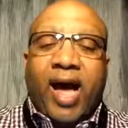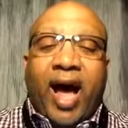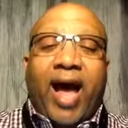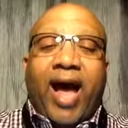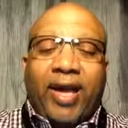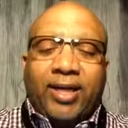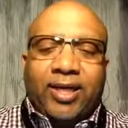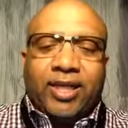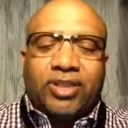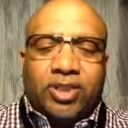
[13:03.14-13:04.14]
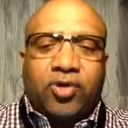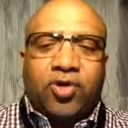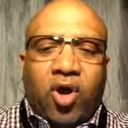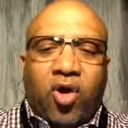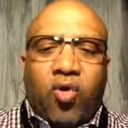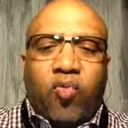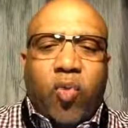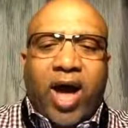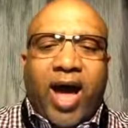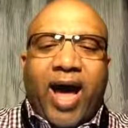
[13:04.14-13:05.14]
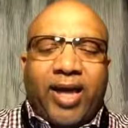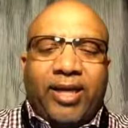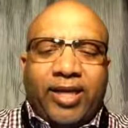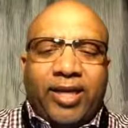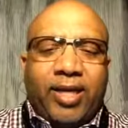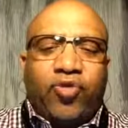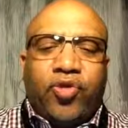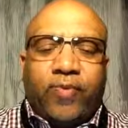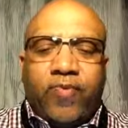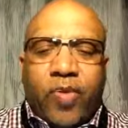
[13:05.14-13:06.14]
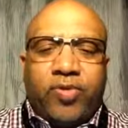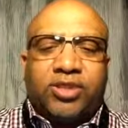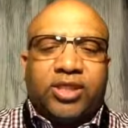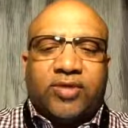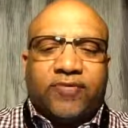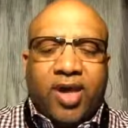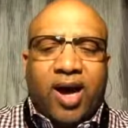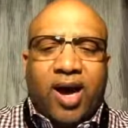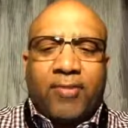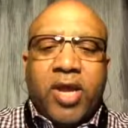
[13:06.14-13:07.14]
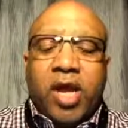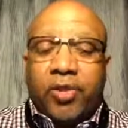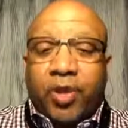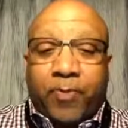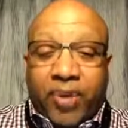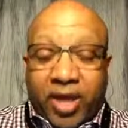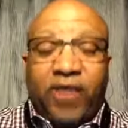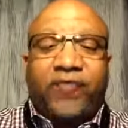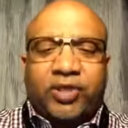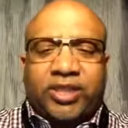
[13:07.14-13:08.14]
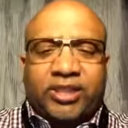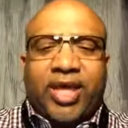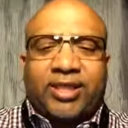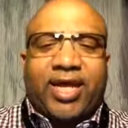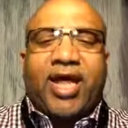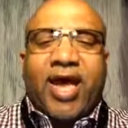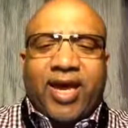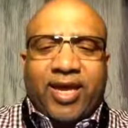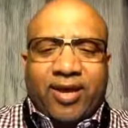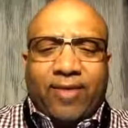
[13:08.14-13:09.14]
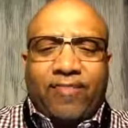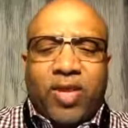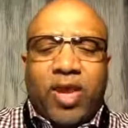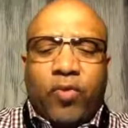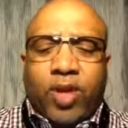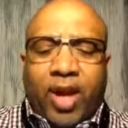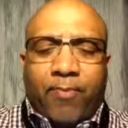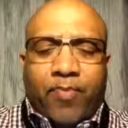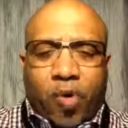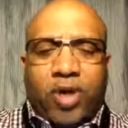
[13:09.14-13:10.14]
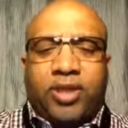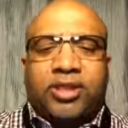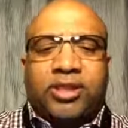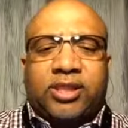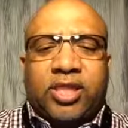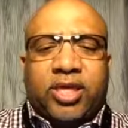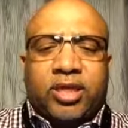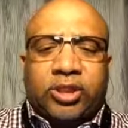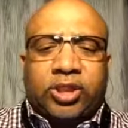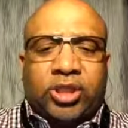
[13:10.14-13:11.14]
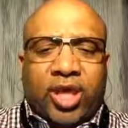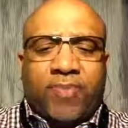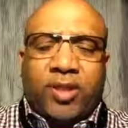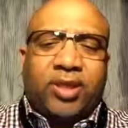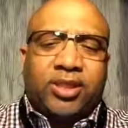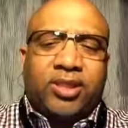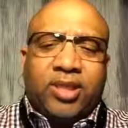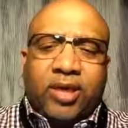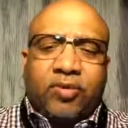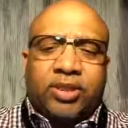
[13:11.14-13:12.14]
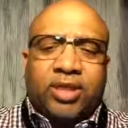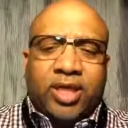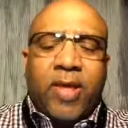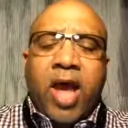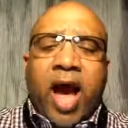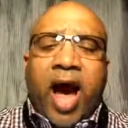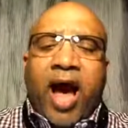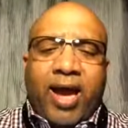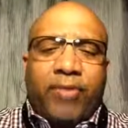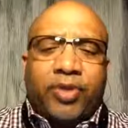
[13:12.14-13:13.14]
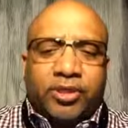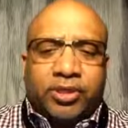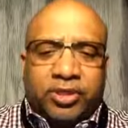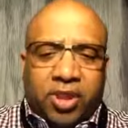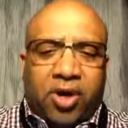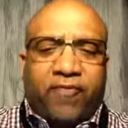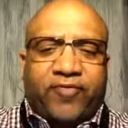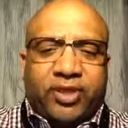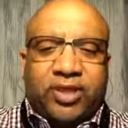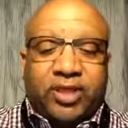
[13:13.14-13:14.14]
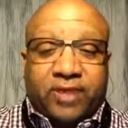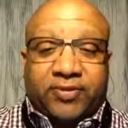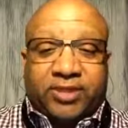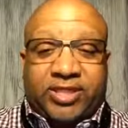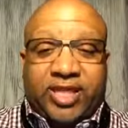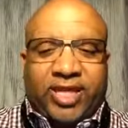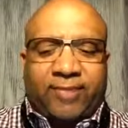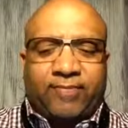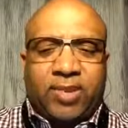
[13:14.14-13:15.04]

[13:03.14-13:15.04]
I need to know why I need the mercies of God. The pitiful state that I am when I'm born into sin and shaping into iniquity, I am the servant of sin.